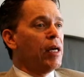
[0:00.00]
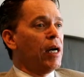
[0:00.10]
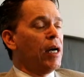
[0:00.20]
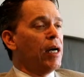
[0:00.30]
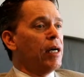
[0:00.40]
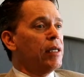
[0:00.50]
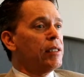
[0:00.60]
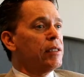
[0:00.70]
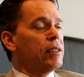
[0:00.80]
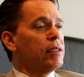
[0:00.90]

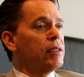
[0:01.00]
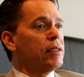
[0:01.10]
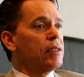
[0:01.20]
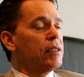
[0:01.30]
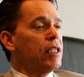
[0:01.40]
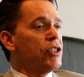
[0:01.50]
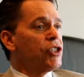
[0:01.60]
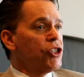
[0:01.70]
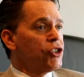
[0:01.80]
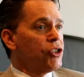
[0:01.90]
The
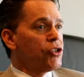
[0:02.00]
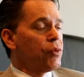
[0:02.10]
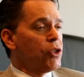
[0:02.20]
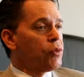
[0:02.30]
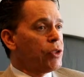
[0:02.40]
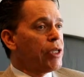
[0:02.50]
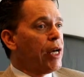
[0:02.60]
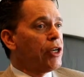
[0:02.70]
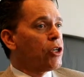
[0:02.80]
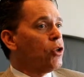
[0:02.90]
incisions, once we're
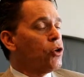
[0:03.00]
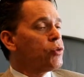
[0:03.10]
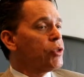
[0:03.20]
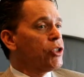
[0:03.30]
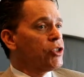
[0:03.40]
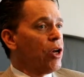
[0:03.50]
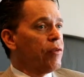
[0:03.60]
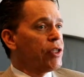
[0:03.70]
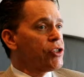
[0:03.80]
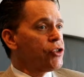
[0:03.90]
done, are closed with
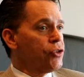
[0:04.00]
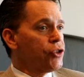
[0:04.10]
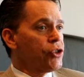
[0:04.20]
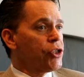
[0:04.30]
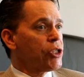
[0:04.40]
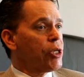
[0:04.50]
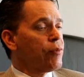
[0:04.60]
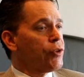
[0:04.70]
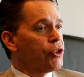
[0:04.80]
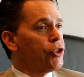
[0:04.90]
dissolving sutures,
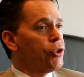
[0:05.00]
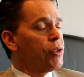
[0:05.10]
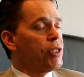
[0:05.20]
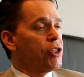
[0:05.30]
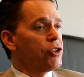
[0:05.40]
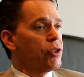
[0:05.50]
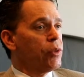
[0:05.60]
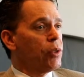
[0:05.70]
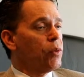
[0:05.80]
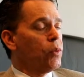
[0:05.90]
except for two, and these
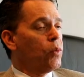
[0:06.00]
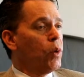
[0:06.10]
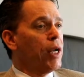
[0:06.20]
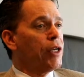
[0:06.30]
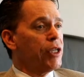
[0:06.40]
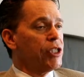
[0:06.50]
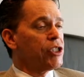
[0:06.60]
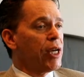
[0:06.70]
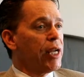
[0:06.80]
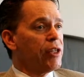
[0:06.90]
are one on each
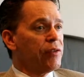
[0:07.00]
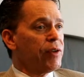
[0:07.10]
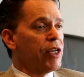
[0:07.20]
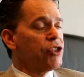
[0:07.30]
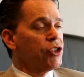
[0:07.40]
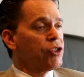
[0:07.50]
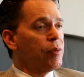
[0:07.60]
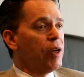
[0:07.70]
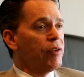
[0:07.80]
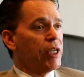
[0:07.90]
side of the face, just
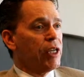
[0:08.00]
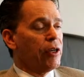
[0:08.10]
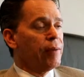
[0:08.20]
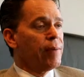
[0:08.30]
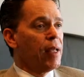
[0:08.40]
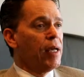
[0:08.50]
above the ear.